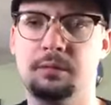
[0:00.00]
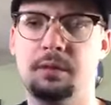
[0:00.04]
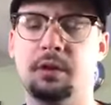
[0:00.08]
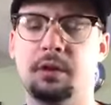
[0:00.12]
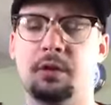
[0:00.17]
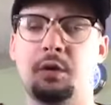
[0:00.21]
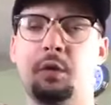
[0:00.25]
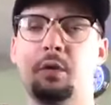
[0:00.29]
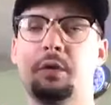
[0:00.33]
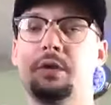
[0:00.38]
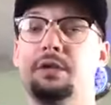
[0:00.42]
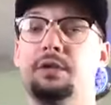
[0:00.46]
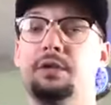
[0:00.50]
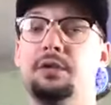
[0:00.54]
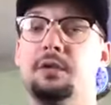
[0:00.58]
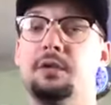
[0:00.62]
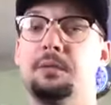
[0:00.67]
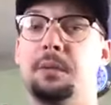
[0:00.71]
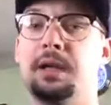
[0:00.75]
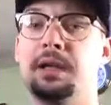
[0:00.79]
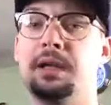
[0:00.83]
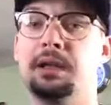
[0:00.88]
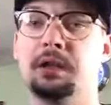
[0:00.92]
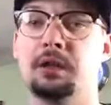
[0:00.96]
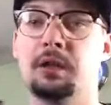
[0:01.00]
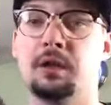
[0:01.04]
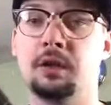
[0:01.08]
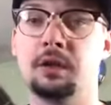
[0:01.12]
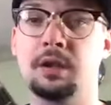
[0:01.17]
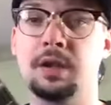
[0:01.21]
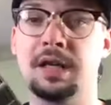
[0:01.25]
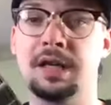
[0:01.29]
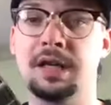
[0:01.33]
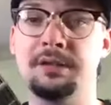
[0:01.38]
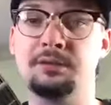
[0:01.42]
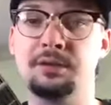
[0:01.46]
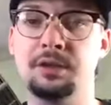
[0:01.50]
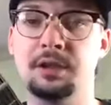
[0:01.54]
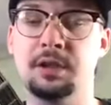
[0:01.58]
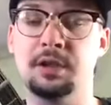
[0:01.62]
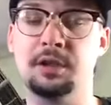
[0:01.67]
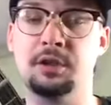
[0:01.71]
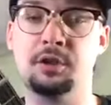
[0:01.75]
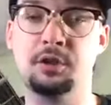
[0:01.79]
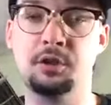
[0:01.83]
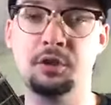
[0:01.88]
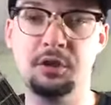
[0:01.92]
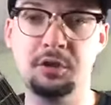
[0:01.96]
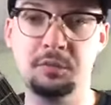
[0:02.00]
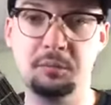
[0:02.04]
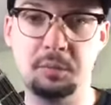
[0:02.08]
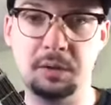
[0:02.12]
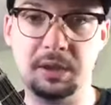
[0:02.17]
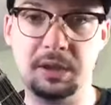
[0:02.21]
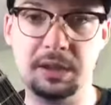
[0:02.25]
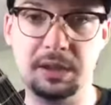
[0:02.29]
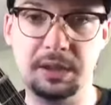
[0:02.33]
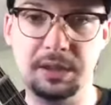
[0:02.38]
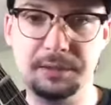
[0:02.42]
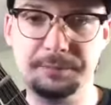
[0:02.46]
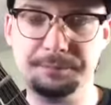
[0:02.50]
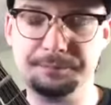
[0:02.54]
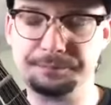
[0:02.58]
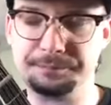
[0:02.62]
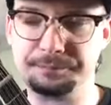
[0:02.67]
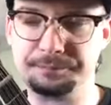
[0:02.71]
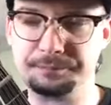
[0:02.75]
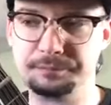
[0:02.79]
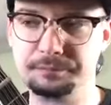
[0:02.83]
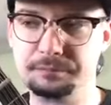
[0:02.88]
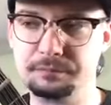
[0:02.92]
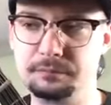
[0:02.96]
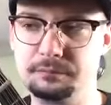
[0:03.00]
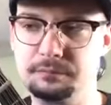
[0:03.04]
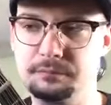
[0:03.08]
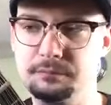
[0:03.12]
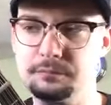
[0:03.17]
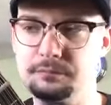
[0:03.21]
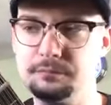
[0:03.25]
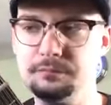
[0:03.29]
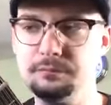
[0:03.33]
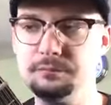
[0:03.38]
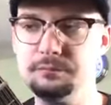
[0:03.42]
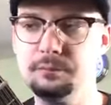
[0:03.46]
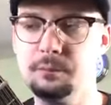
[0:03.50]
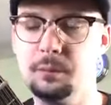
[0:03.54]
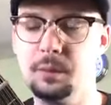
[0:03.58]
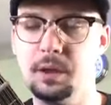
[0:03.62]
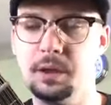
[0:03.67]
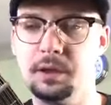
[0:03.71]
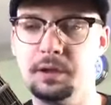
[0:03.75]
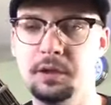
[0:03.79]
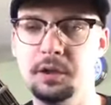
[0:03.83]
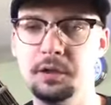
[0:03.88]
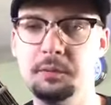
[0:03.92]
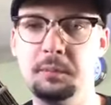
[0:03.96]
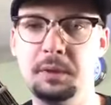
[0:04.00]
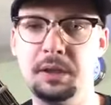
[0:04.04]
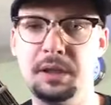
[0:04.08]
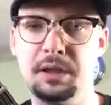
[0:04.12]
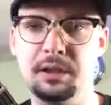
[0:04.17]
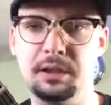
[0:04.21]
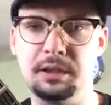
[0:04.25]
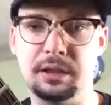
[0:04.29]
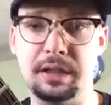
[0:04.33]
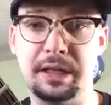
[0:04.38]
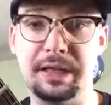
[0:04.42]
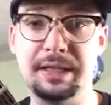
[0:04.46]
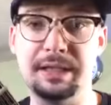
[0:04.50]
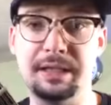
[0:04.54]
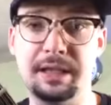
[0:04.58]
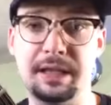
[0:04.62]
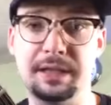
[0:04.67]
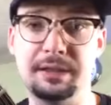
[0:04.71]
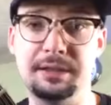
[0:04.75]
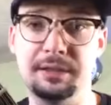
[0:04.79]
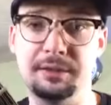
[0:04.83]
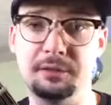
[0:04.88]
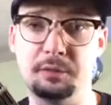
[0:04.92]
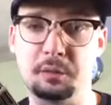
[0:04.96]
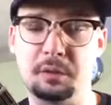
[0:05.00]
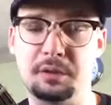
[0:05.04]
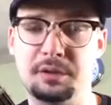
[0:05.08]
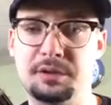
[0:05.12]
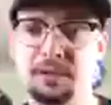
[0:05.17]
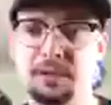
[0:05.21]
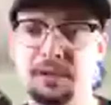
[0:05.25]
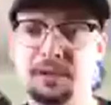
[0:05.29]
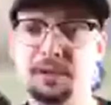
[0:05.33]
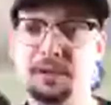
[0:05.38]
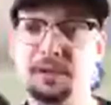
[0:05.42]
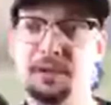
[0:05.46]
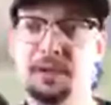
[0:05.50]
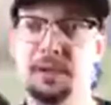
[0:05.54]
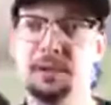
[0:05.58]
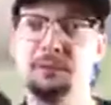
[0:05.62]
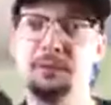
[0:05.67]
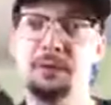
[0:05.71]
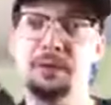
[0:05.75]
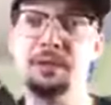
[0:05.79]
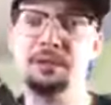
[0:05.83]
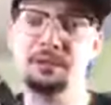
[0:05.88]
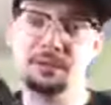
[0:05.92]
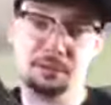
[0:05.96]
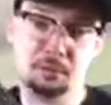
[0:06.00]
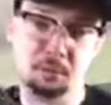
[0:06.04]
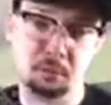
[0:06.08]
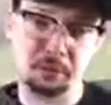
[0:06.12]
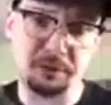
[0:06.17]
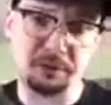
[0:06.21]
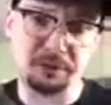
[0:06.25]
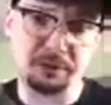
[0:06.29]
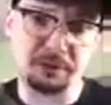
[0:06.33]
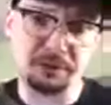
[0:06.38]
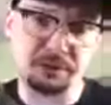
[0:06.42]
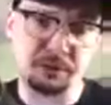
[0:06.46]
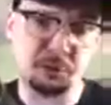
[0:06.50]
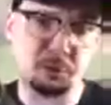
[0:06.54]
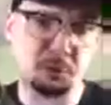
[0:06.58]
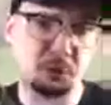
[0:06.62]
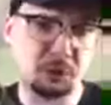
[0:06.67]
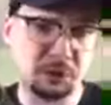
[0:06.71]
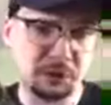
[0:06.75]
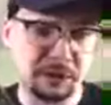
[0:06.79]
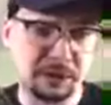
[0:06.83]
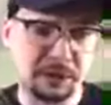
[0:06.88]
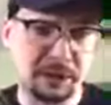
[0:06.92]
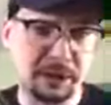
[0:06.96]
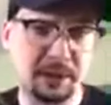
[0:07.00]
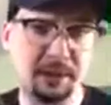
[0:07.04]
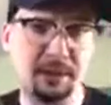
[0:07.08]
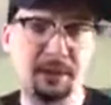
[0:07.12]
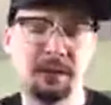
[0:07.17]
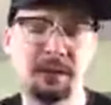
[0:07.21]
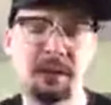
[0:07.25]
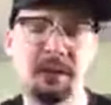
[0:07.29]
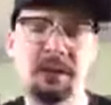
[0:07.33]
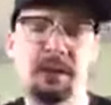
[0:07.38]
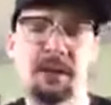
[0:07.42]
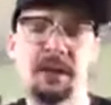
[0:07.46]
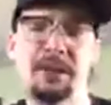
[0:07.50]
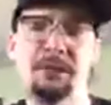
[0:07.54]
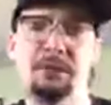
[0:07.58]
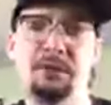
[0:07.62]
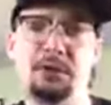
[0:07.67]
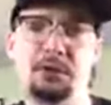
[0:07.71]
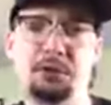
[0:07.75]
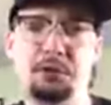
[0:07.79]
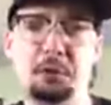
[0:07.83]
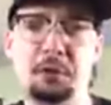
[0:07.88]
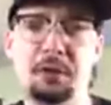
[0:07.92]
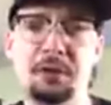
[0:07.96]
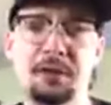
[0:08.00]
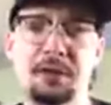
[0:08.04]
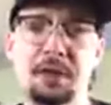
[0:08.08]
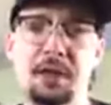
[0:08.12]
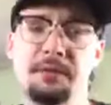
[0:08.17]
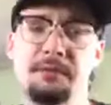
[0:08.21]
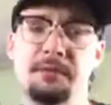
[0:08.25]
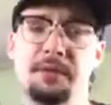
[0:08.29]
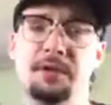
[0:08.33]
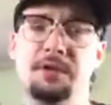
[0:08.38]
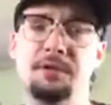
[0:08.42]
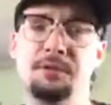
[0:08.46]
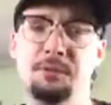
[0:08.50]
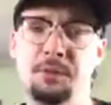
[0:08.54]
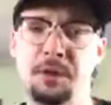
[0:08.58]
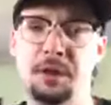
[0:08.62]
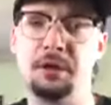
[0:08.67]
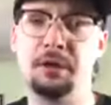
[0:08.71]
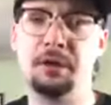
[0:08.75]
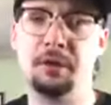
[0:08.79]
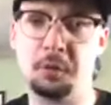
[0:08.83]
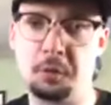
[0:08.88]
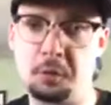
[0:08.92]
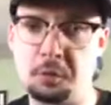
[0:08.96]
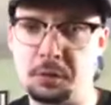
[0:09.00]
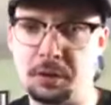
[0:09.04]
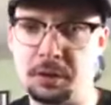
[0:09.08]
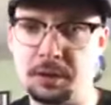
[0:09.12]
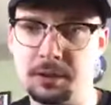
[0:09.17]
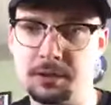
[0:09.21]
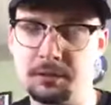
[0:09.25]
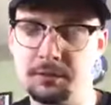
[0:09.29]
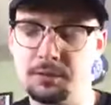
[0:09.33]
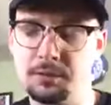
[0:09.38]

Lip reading: According to the Mandolin archives, it could be a late 1926, and if it is a 26, it's really late. If it's a 27, it's very early.